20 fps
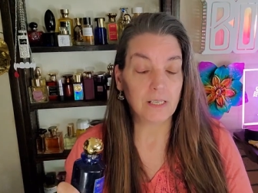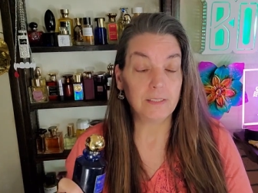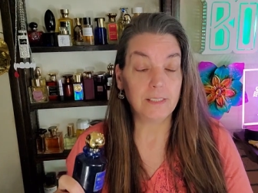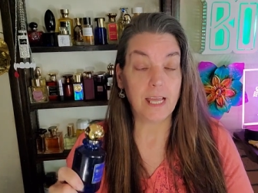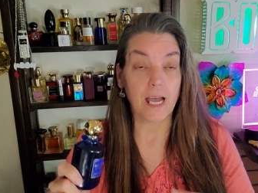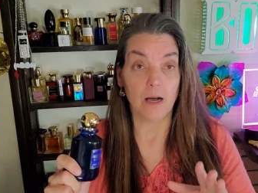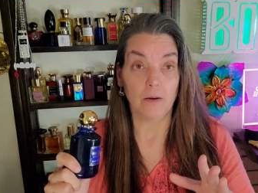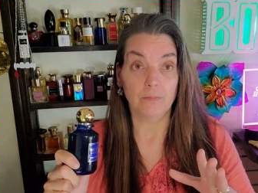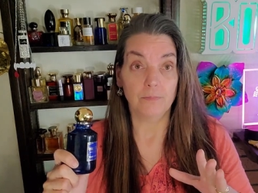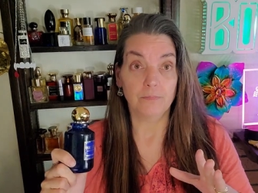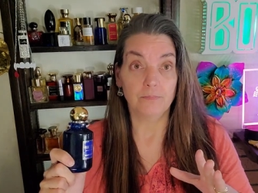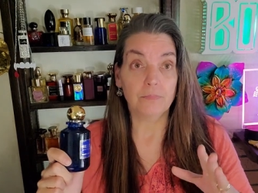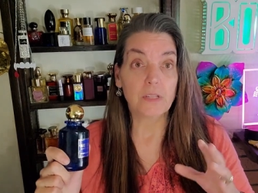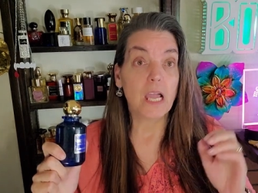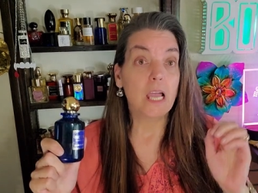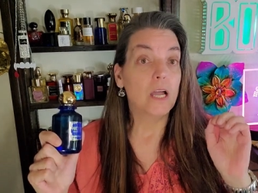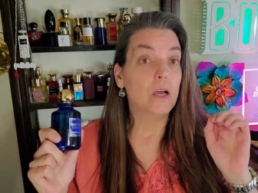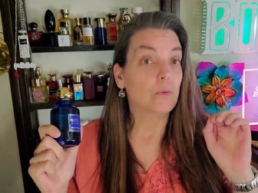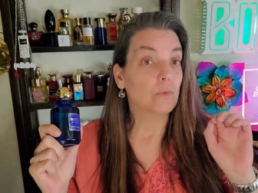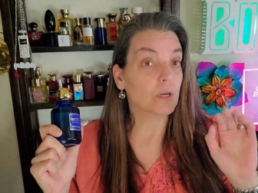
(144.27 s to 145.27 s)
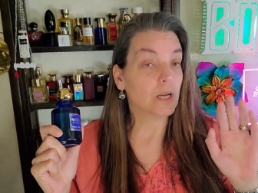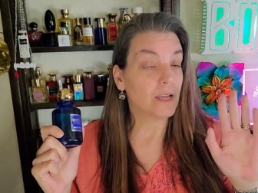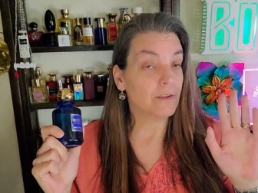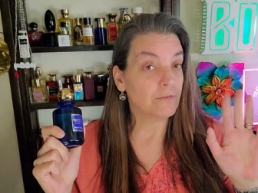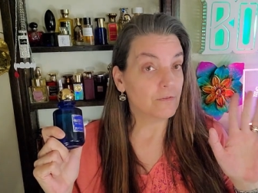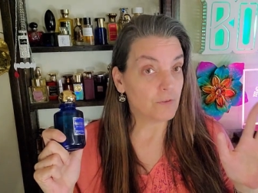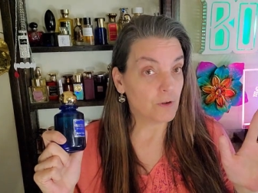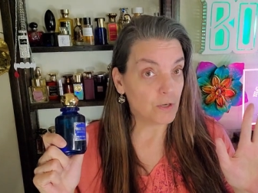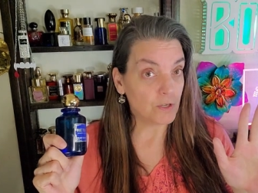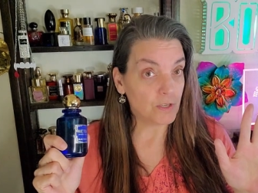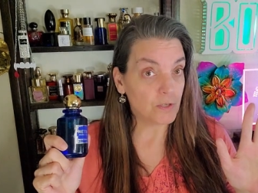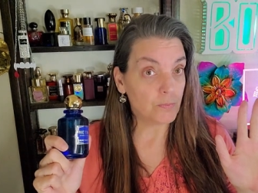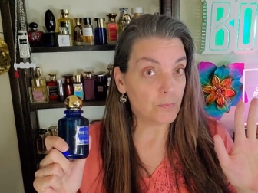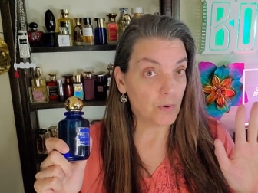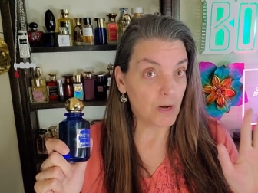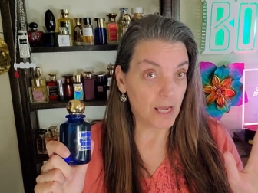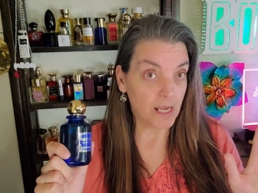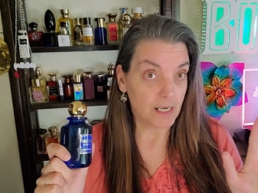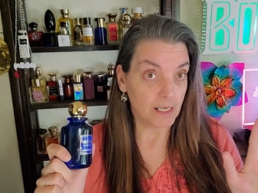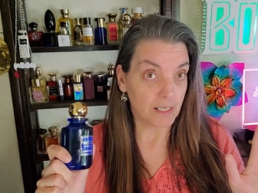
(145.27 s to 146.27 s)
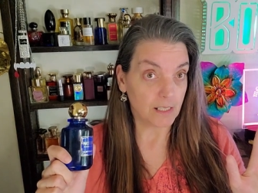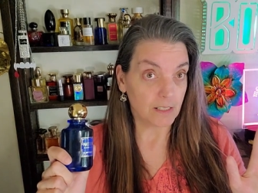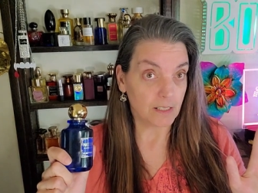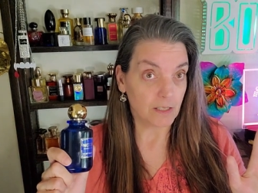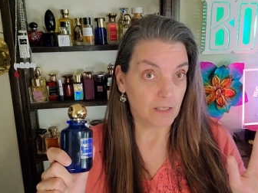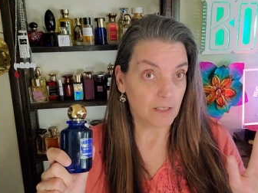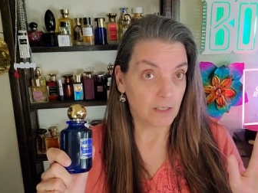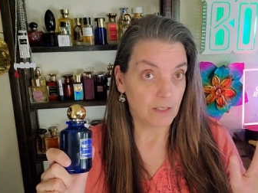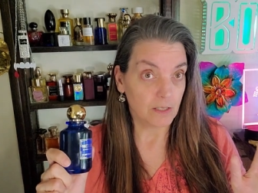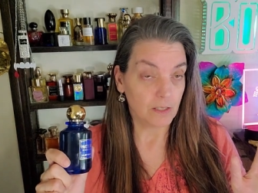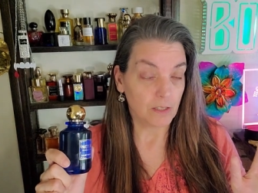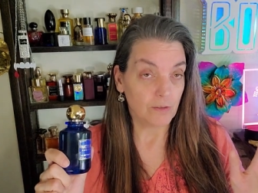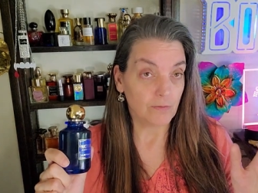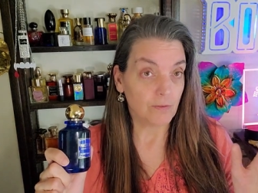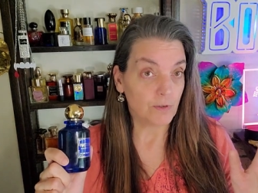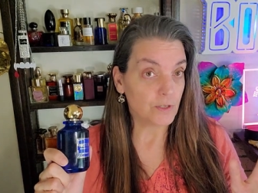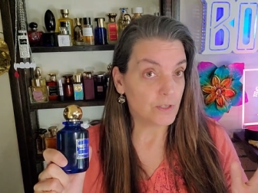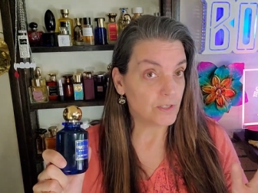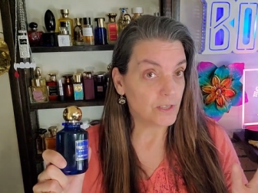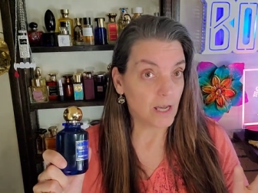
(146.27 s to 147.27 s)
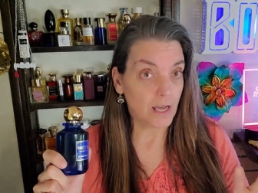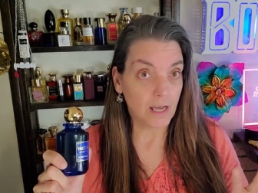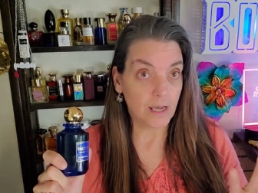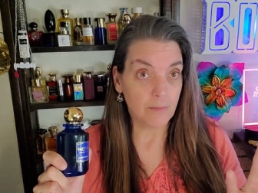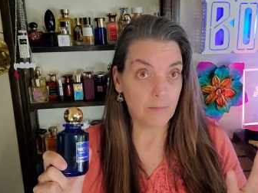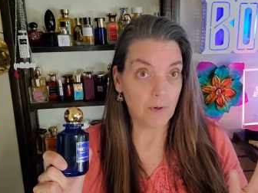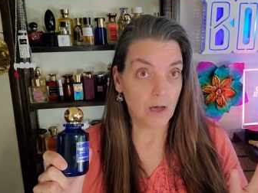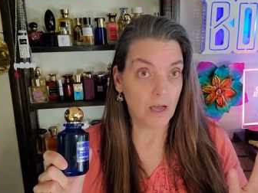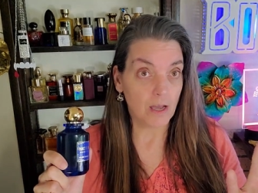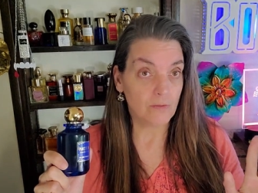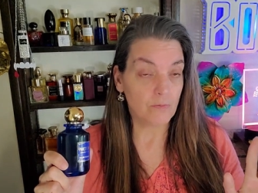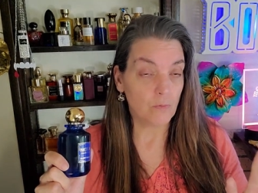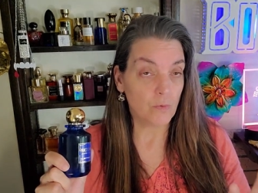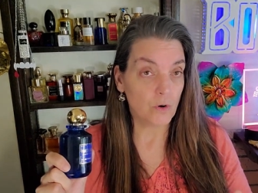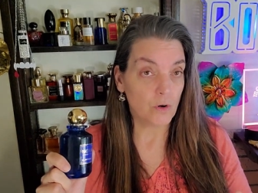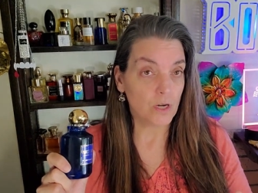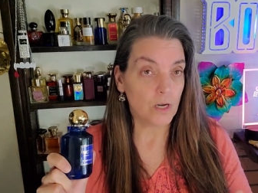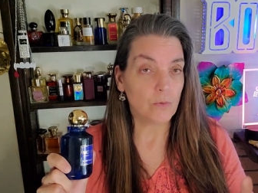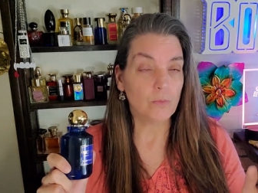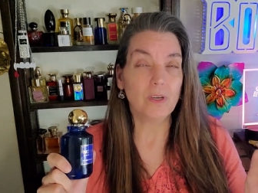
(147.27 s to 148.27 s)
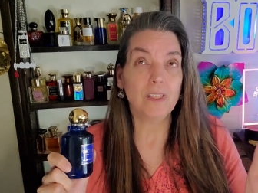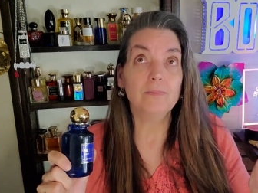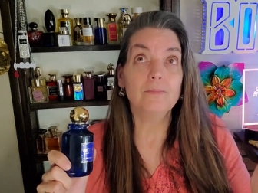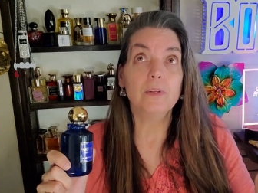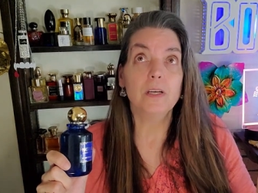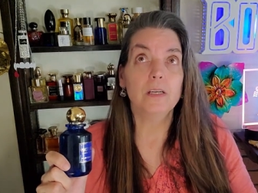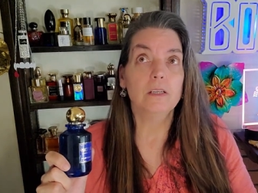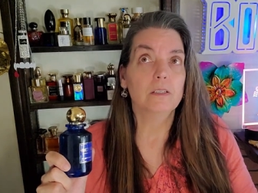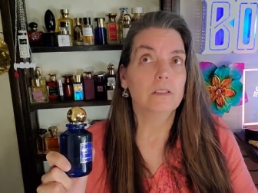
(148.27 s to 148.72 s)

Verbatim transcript: Now, when I first sprayed it, the first time I've worn it, well,